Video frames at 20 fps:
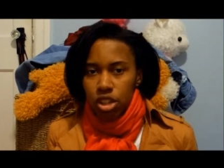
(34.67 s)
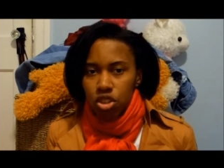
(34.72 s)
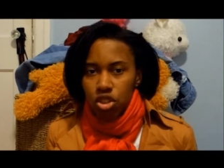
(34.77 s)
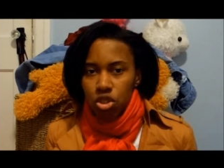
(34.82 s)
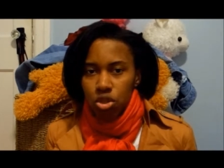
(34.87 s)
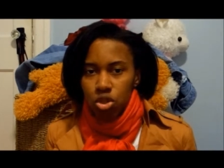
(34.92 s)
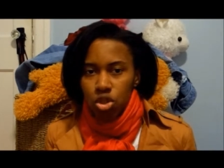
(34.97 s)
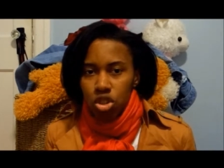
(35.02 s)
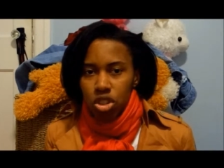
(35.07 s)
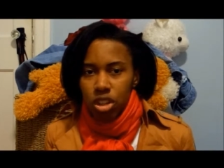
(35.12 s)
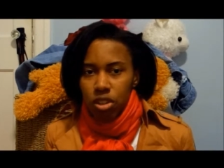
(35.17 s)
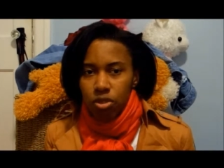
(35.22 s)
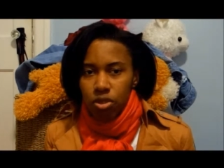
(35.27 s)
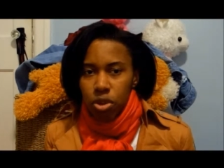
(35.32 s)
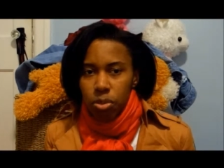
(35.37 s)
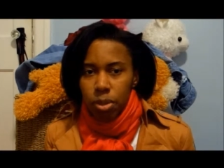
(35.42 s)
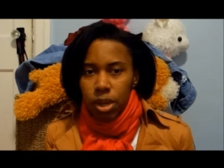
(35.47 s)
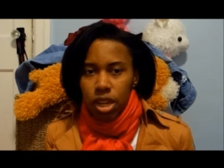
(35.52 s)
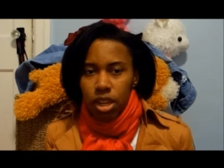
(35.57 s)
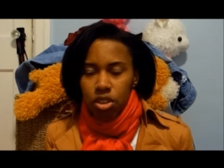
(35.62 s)
It's usually,
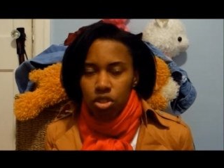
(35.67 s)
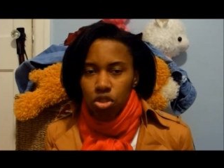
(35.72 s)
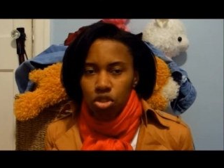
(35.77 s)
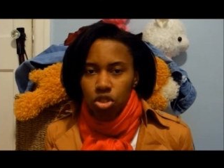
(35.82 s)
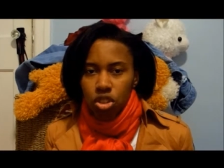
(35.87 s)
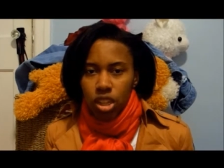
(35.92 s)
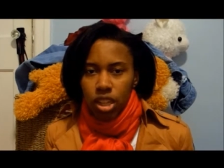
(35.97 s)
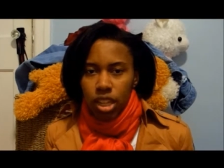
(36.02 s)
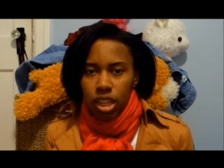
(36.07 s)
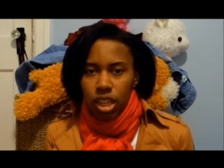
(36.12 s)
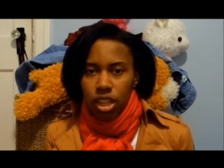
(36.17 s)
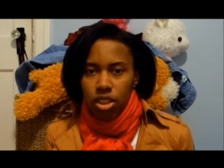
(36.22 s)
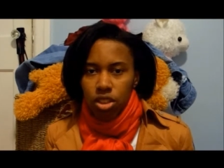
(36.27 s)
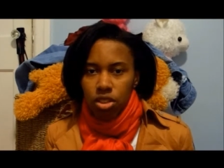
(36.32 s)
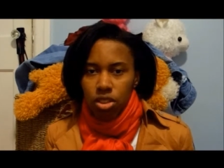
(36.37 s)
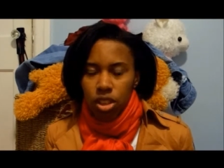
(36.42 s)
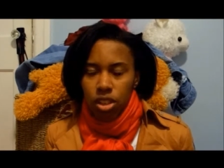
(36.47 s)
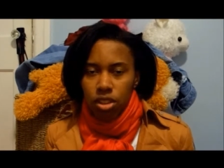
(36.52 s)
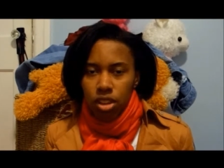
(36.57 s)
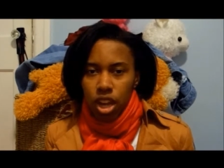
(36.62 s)
for me, it's usually like
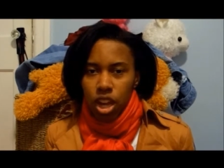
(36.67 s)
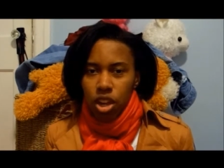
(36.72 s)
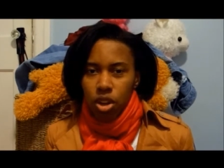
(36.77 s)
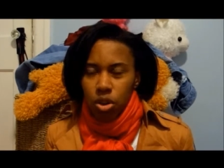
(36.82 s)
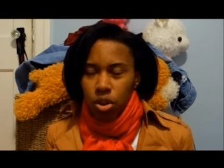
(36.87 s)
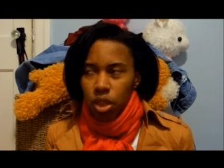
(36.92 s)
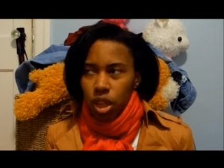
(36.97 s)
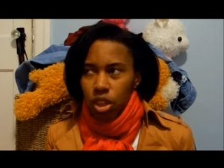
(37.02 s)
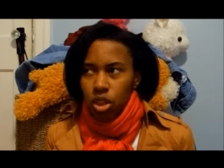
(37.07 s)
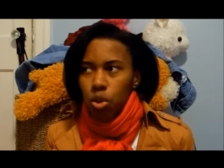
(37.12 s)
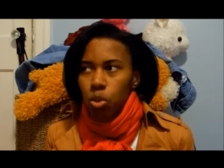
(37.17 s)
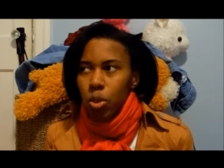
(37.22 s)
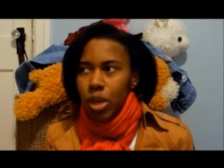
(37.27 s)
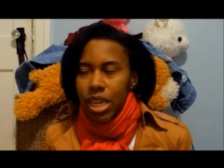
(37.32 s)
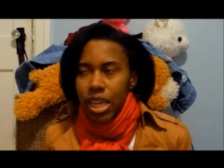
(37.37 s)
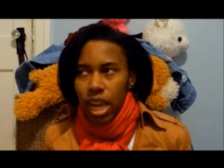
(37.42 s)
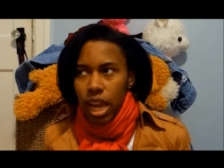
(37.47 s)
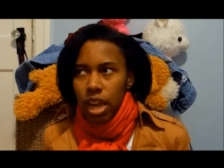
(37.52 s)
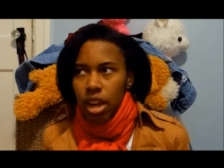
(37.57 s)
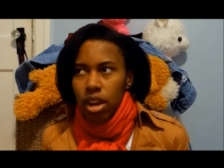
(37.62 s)
either the day or like the
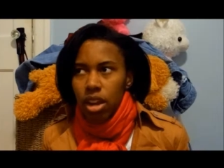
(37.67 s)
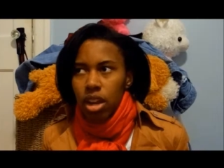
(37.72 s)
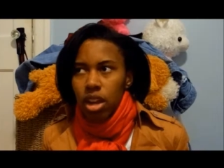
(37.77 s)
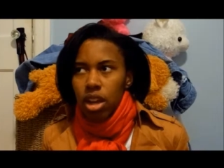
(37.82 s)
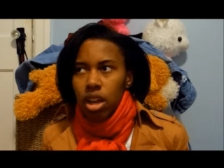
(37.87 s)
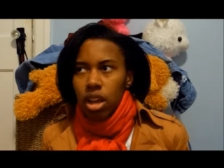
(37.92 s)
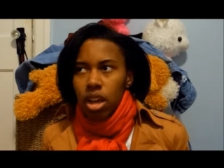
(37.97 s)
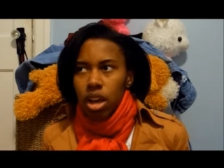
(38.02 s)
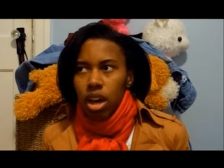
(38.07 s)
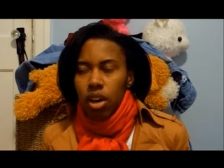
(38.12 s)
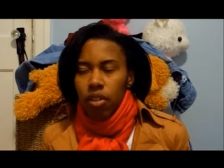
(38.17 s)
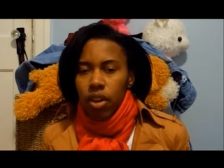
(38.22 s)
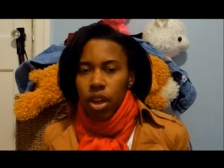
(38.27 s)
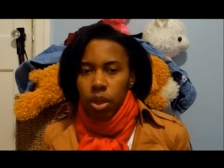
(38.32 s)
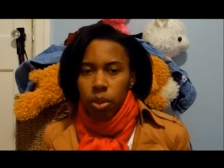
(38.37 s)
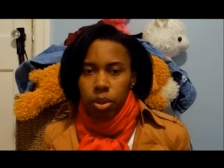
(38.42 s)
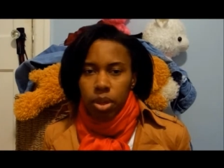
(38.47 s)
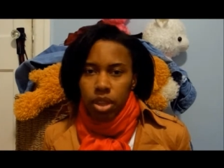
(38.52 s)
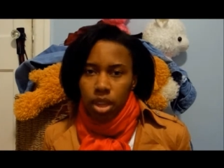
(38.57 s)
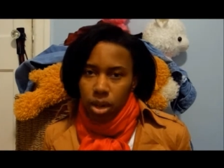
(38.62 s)
weekend of
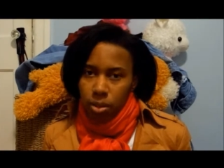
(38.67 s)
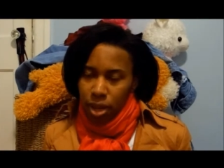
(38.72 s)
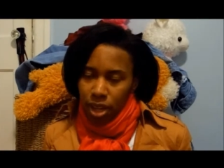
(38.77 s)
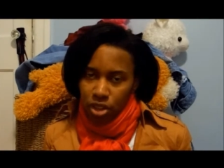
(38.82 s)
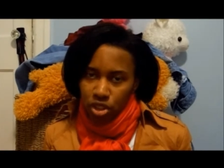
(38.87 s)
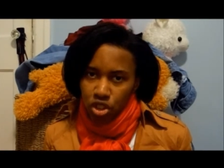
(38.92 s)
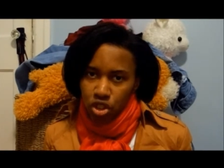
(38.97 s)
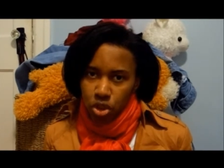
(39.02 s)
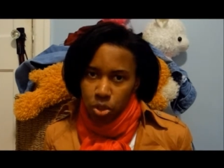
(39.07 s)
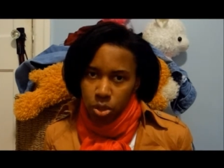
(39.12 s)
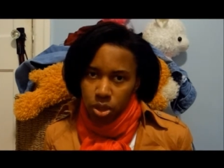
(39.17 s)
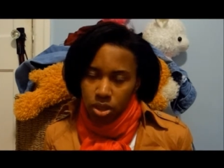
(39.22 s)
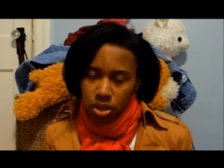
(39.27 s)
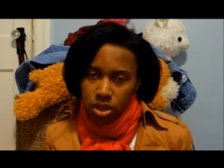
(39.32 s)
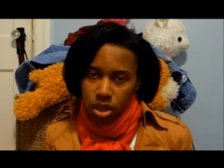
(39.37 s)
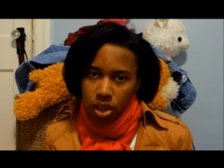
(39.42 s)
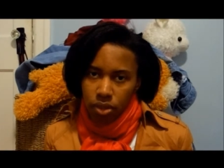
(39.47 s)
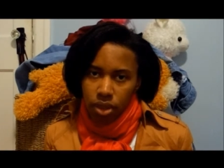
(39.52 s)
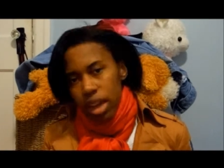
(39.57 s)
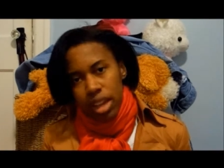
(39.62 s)
Halloween that I'm actually doing
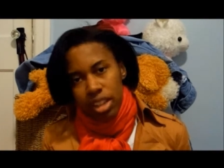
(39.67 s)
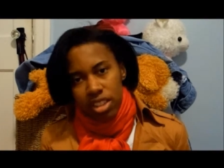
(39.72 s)
stuff.